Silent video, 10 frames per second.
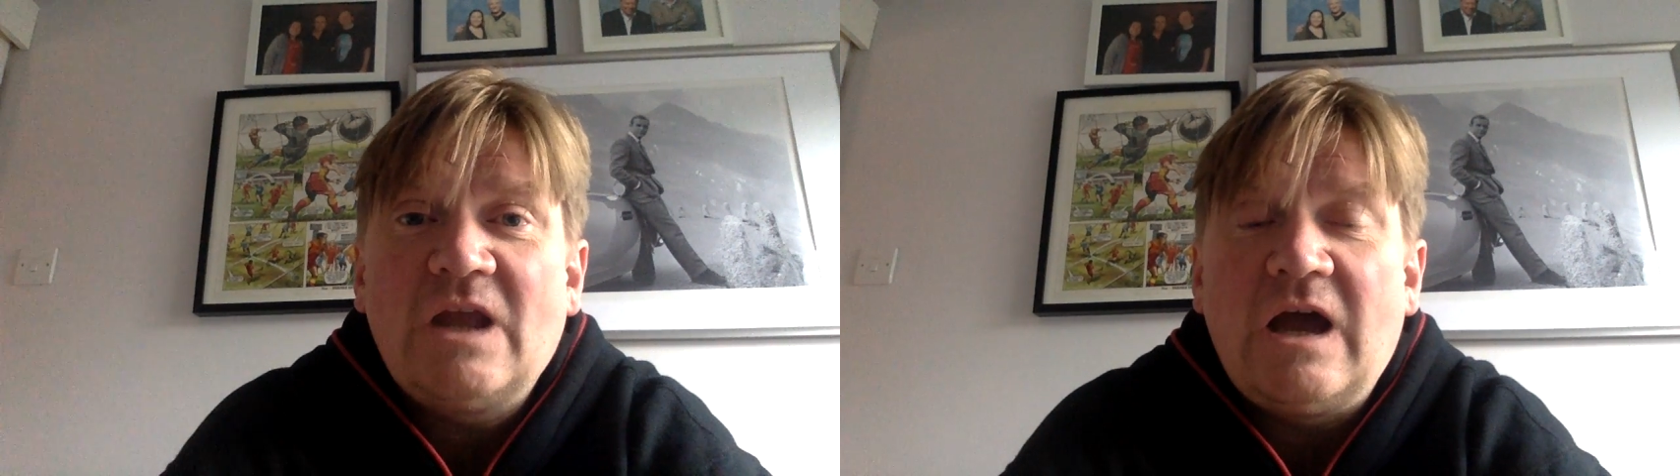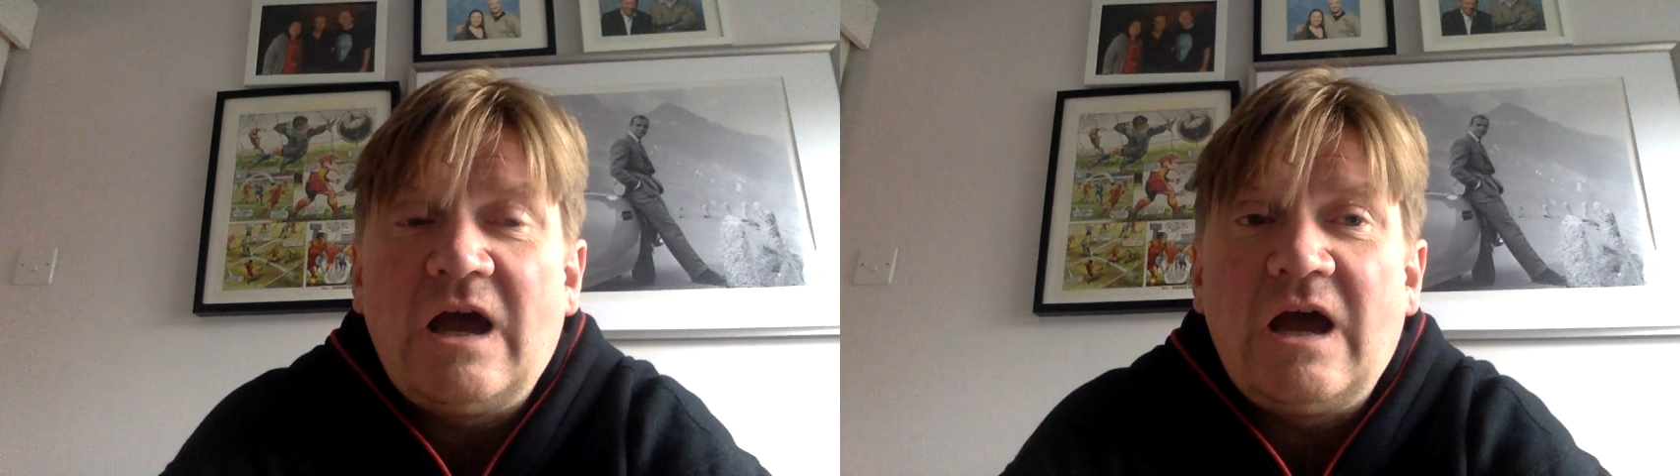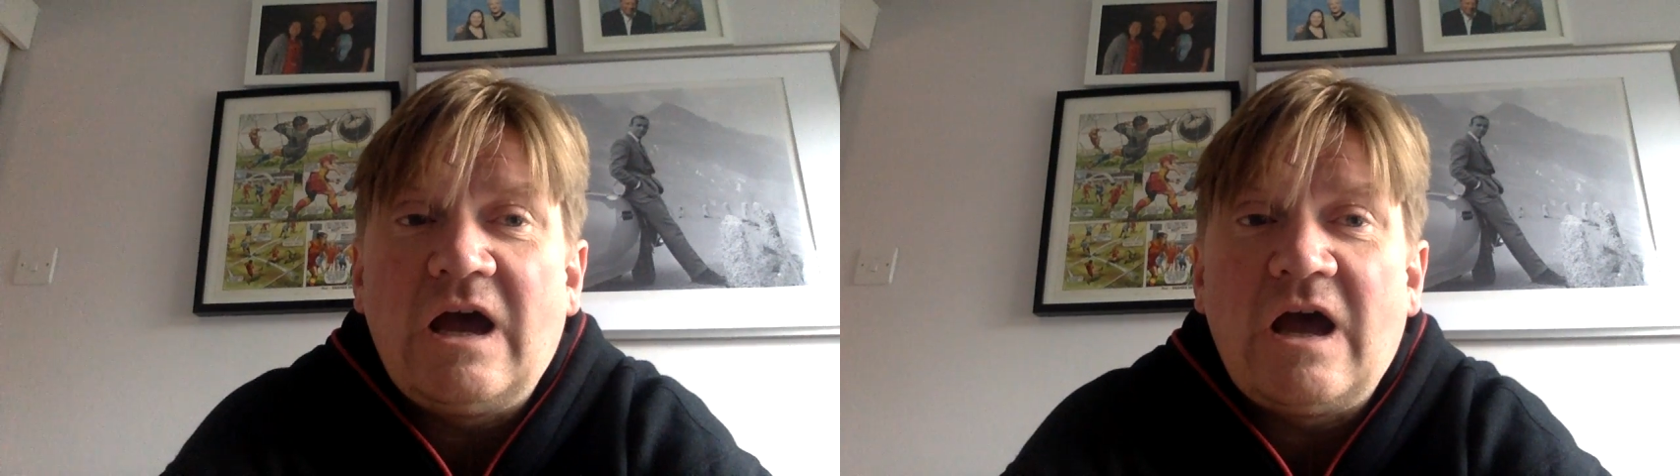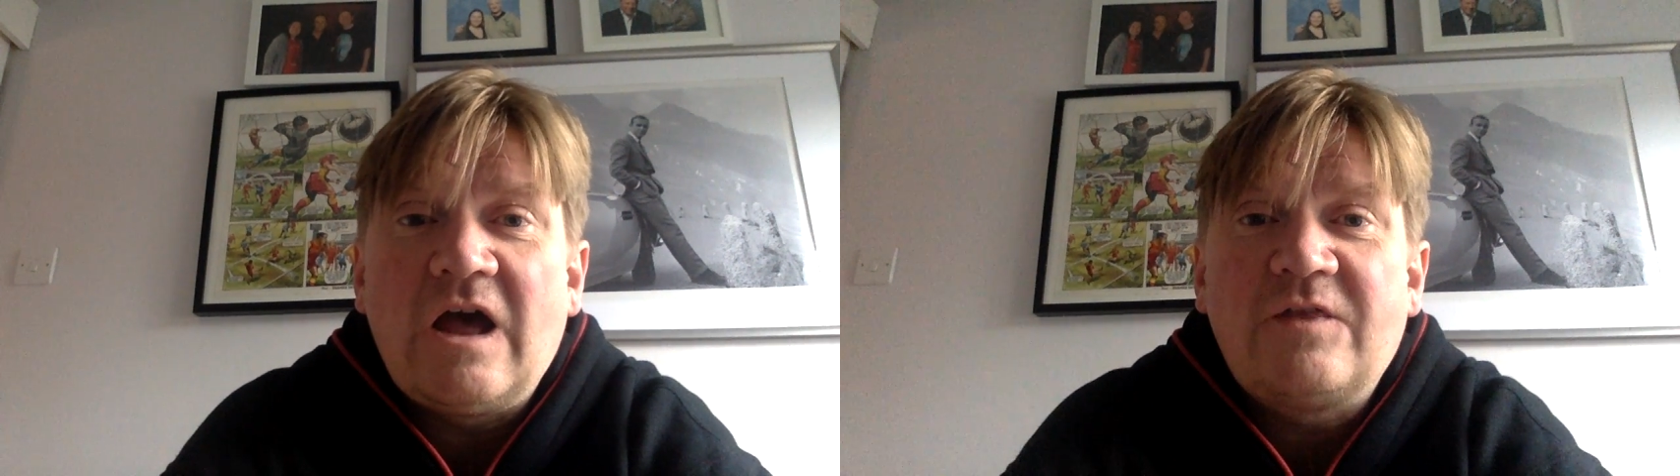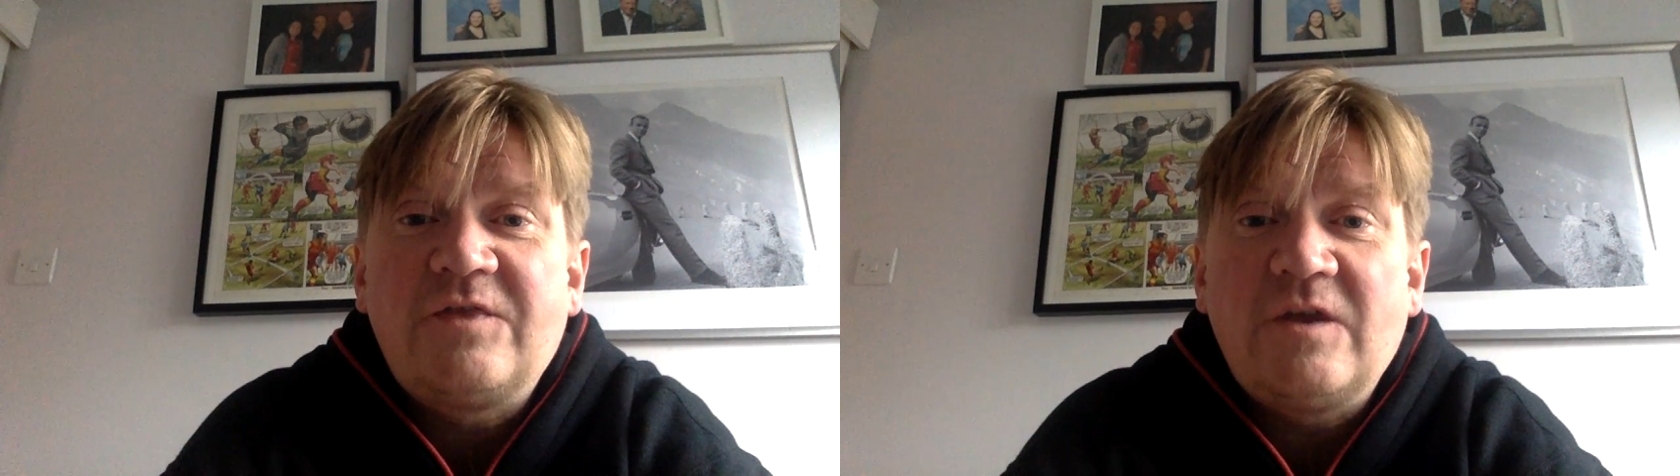
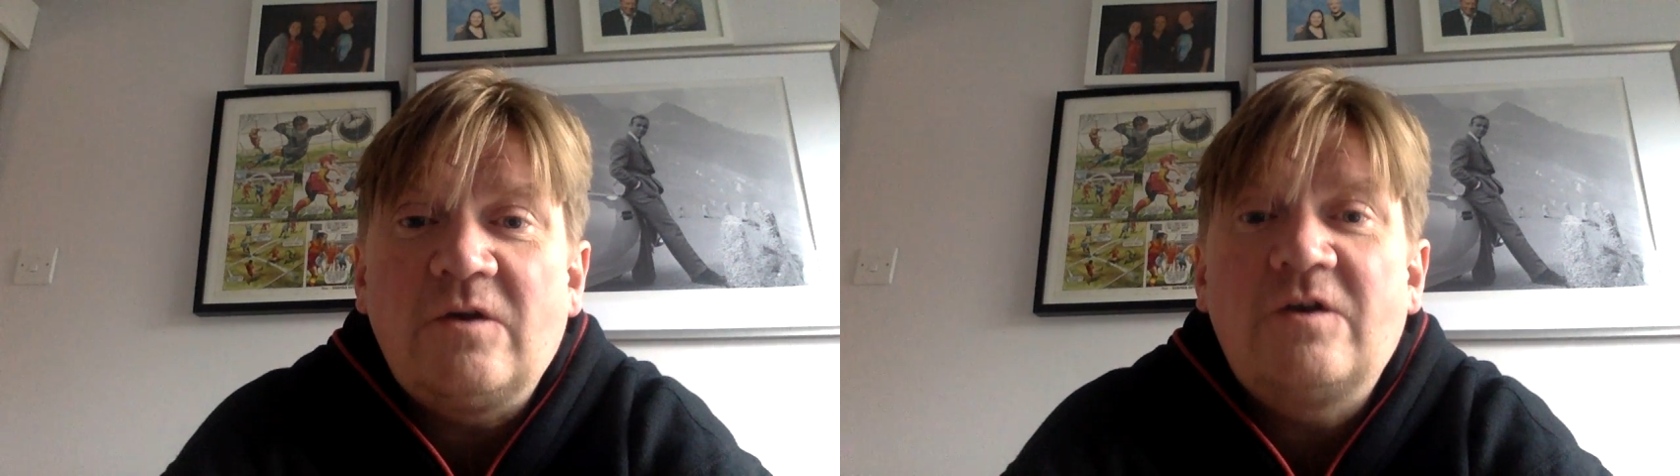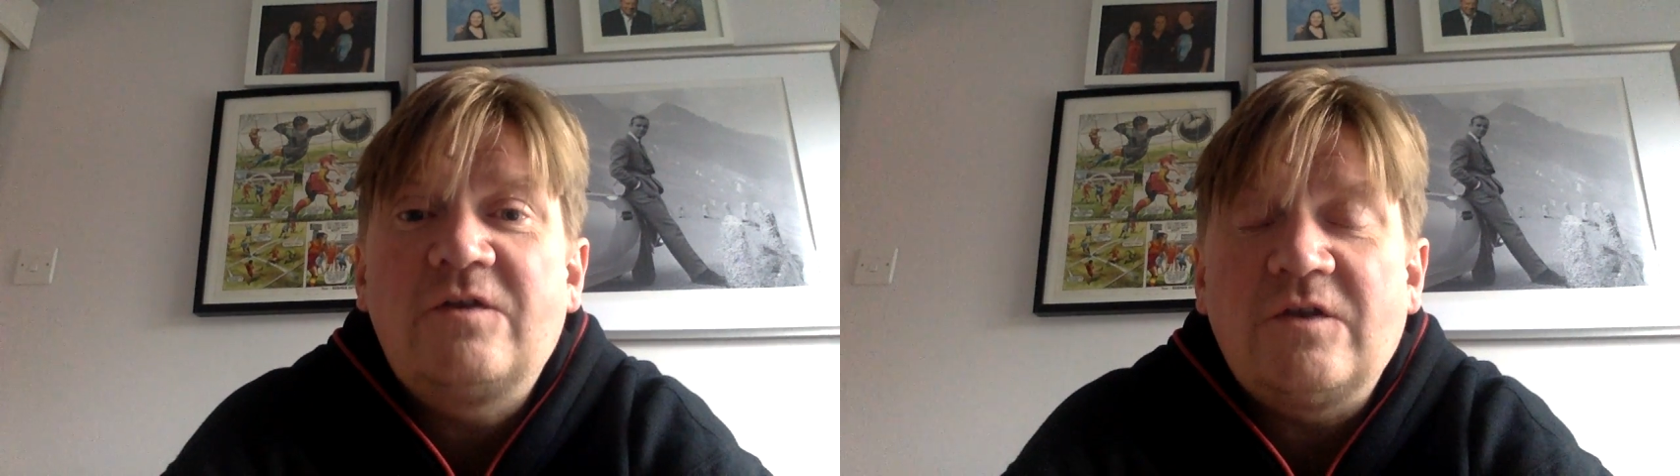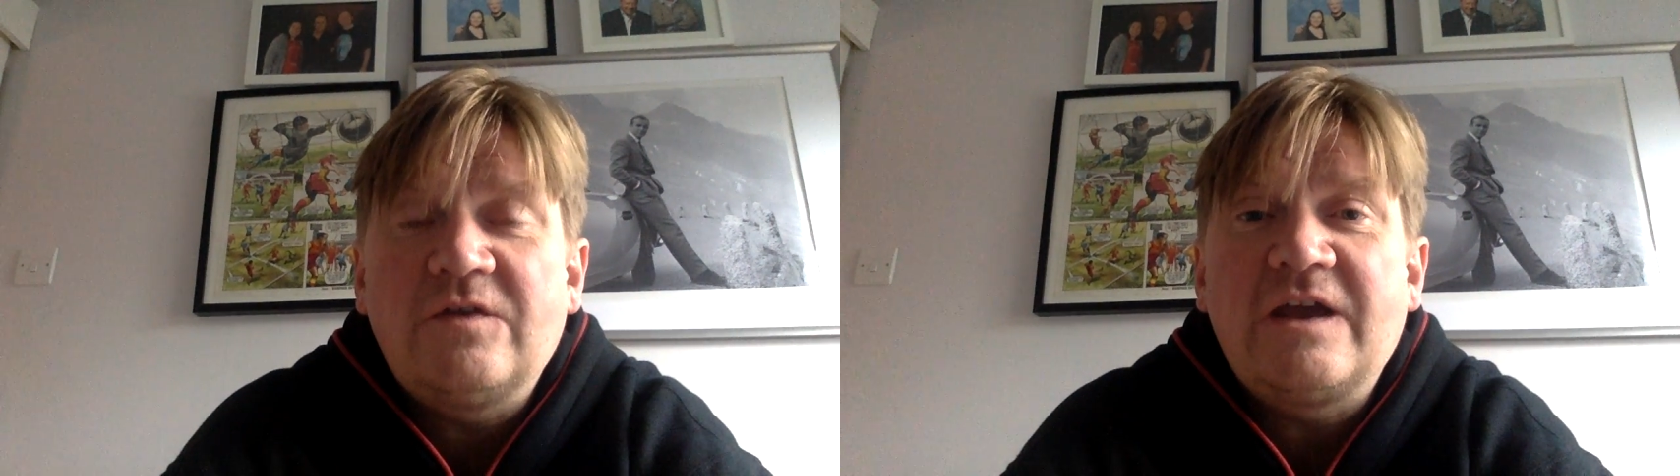I think that